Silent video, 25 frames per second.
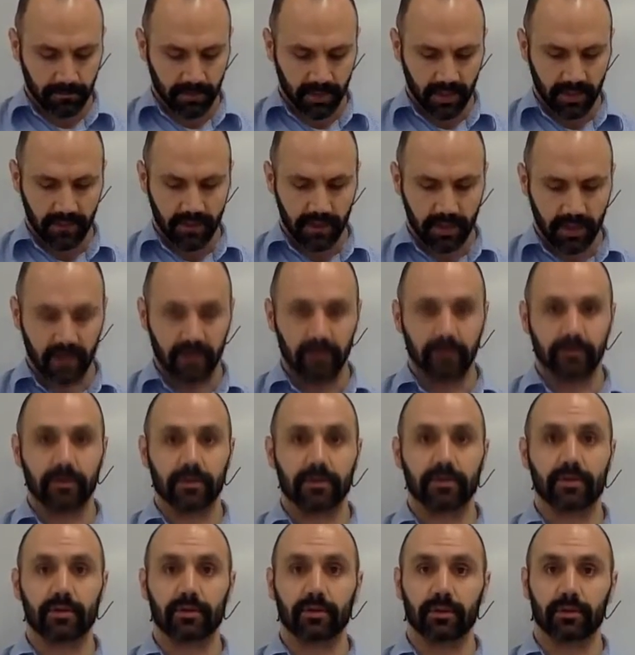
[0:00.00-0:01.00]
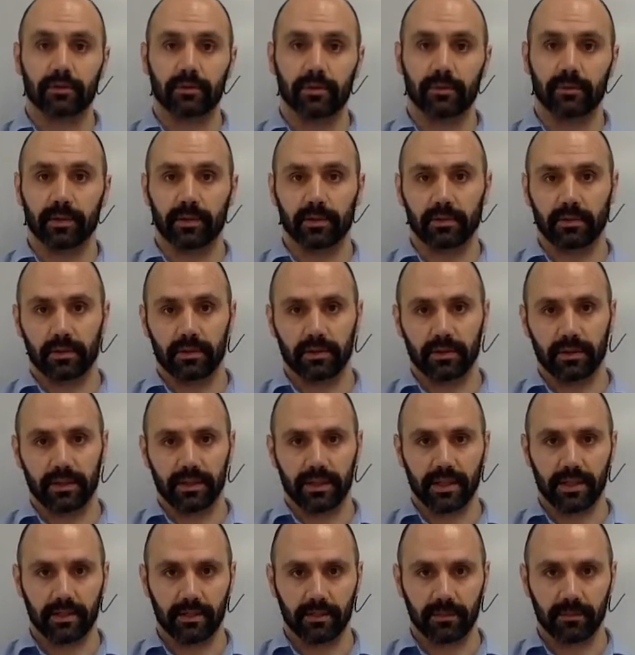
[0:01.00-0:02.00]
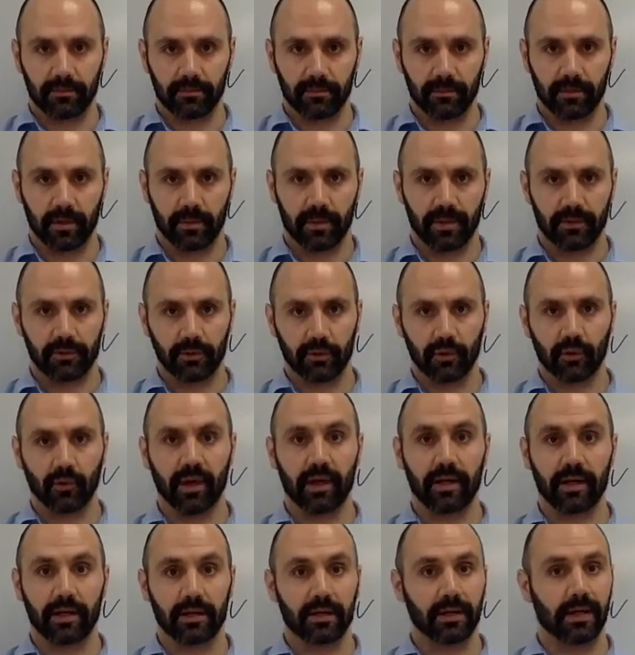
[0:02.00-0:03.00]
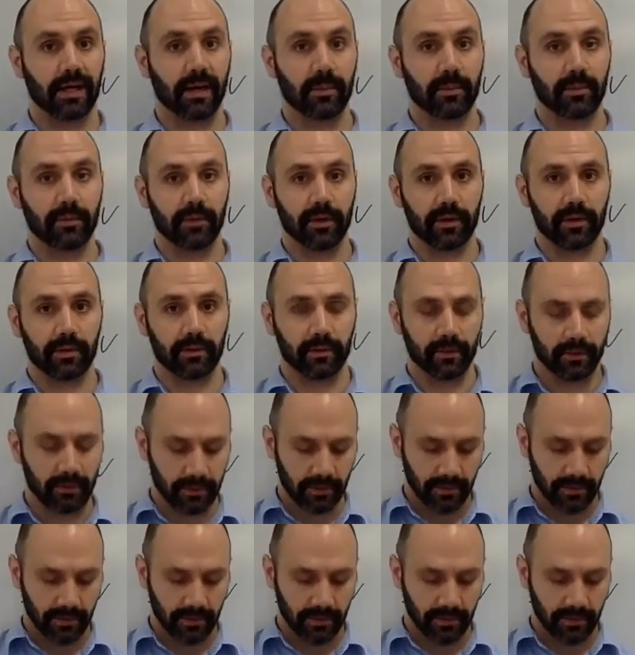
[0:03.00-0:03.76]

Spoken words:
At the end of this unit, there'll be a little addendum about the gradient operator.